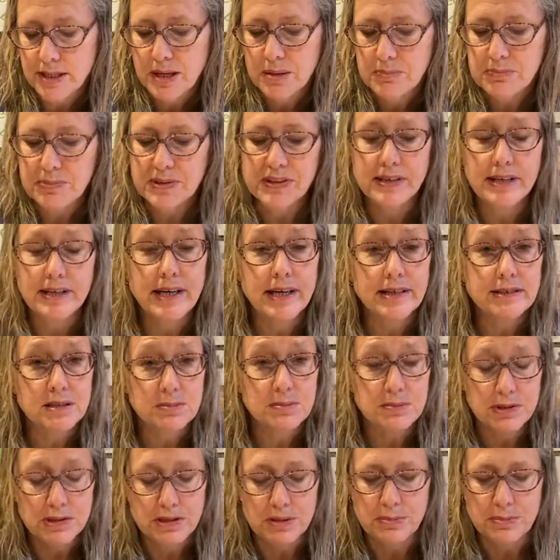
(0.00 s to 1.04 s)
but the next
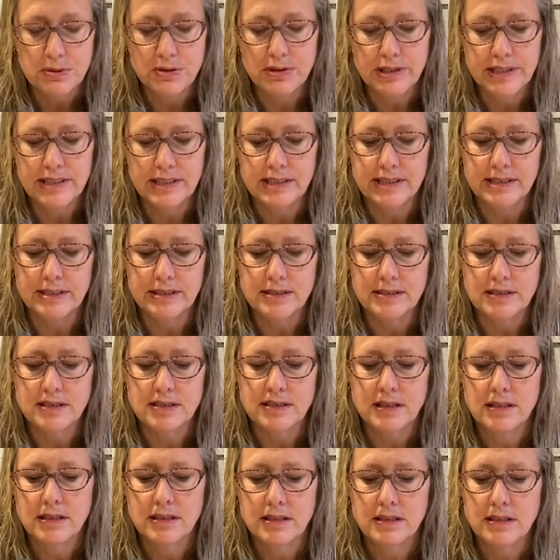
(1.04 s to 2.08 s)
bullet point is
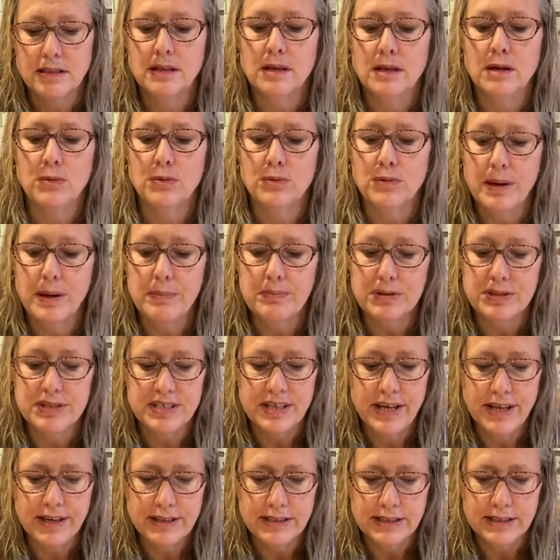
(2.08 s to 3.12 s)

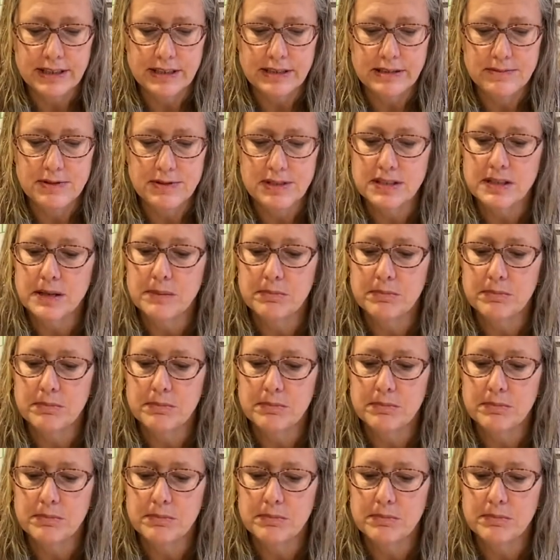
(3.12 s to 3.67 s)
representatives